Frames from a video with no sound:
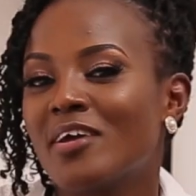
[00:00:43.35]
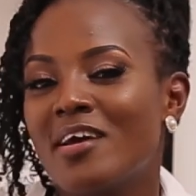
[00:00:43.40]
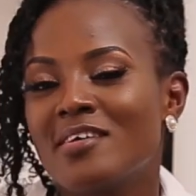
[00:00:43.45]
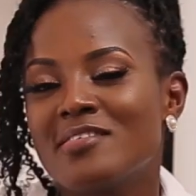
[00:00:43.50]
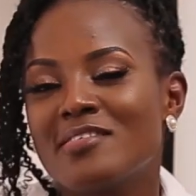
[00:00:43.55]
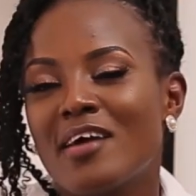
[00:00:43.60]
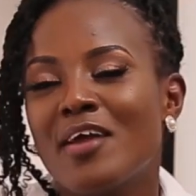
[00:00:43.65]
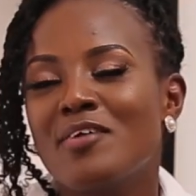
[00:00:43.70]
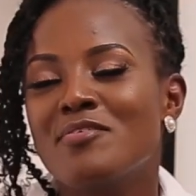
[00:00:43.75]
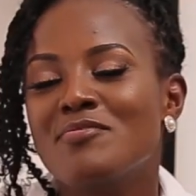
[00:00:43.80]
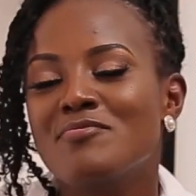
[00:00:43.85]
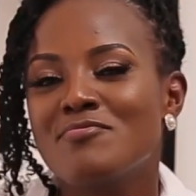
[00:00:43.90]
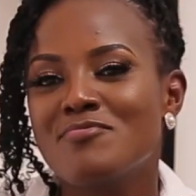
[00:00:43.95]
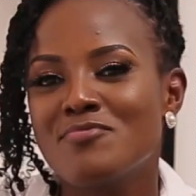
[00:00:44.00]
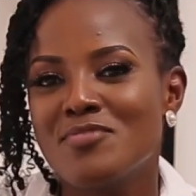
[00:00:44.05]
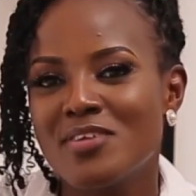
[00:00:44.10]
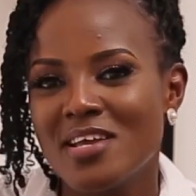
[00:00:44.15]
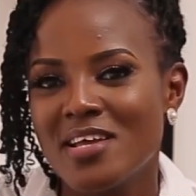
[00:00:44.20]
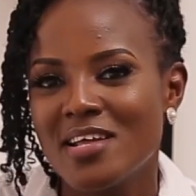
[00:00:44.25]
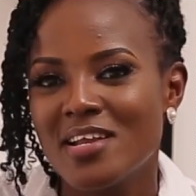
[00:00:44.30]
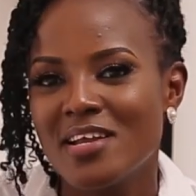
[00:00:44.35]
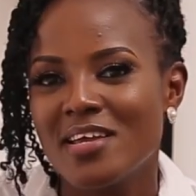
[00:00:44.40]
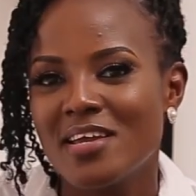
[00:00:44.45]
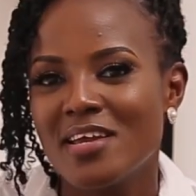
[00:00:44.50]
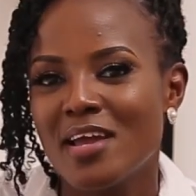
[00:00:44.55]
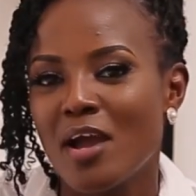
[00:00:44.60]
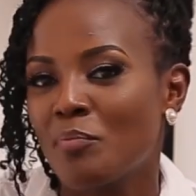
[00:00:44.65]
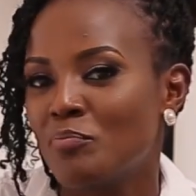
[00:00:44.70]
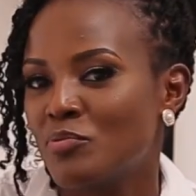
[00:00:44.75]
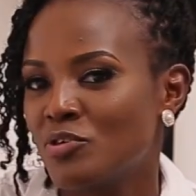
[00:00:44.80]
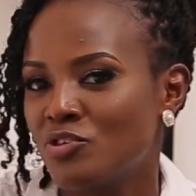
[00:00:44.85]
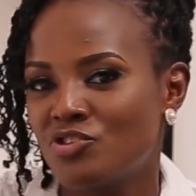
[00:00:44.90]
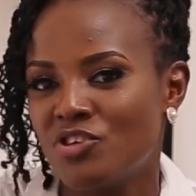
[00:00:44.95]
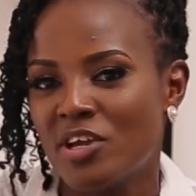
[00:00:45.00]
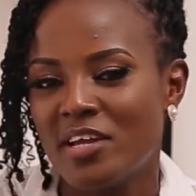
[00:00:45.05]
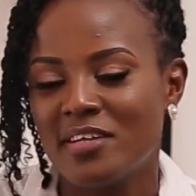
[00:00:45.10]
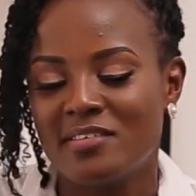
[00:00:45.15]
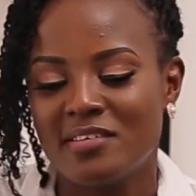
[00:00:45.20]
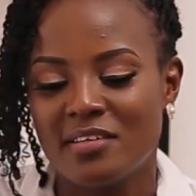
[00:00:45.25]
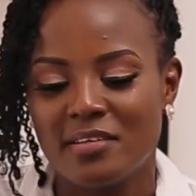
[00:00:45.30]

Guys, I really appreciate